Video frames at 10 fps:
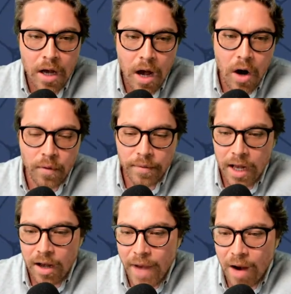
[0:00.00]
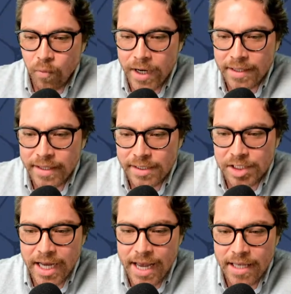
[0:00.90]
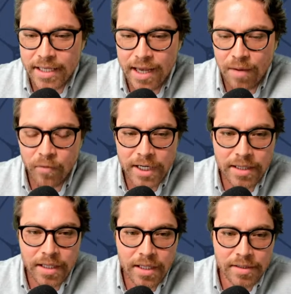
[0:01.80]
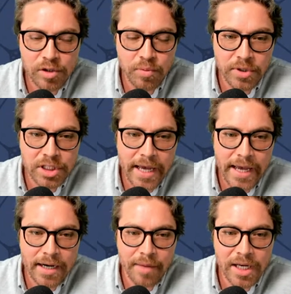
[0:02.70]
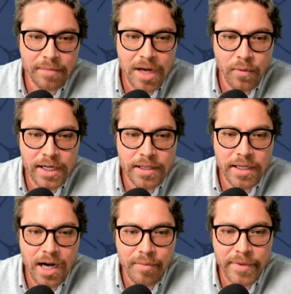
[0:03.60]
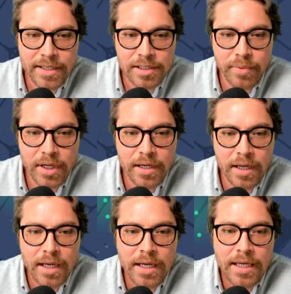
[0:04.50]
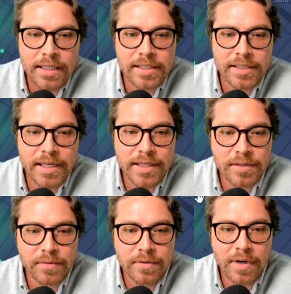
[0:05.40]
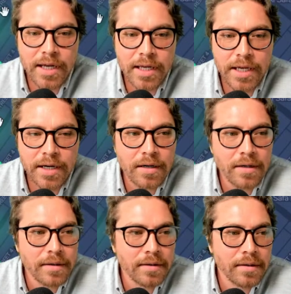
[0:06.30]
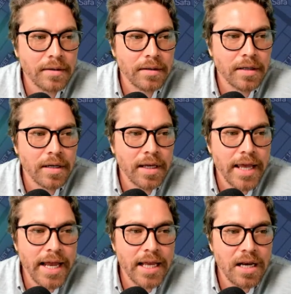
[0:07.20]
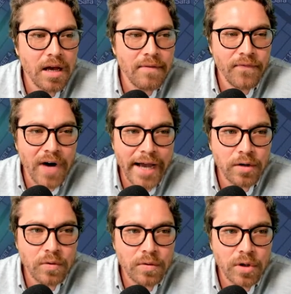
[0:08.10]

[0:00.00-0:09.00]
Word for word: Oh, um, I'm reading this chat. Yeah, I'm reading the super chat. I mean, I'm not reading the comments, but let's hit this one right here. Hidden vinyl